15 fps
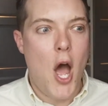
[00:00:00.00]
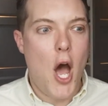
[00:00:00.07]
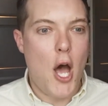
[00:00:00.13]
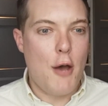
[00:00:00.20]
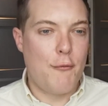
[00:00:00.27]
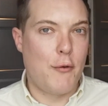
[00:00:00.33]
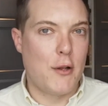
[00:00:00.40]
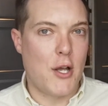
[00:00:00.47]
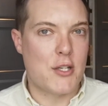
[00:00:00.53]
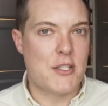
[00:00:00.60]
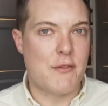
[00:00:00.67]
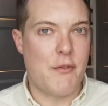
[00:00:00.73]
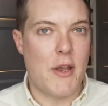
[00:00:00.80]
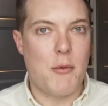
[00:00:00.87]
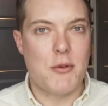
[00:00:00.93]
Her
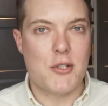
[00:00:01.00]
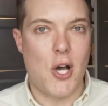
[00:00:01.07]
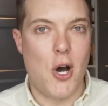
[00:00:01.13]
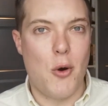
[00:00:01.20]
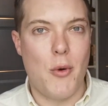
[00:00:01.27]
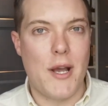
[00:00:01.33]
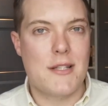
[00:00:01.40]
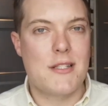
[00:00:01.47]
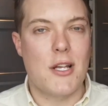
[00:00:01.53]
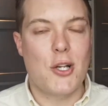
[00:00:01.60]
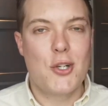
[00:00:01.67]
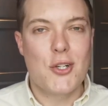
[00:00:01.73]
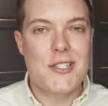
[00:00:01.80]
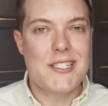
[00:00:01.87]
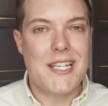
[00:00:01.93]
philosophy was always
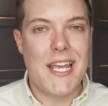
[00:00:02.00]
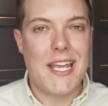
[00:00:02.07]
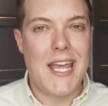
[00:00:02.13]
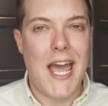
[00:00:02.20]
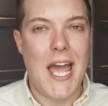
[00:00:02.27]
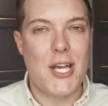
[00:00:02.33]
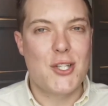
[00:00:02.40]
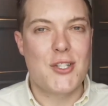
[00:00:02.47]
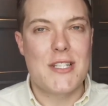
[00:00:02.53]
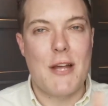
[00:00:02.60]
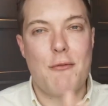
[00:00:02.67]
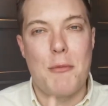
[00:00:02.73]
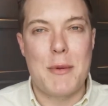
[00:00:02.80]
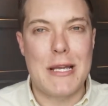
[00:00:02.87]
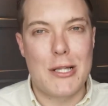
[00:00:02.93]
that good skincare should
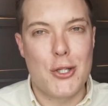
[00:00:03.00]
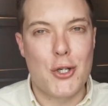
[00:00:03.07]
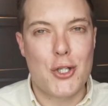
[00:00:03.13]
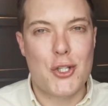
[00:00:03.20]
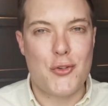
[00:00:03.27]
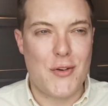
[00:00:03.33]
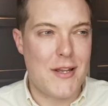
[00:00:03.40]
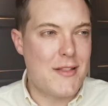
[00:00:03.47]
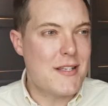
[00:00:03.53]
never be a luxury.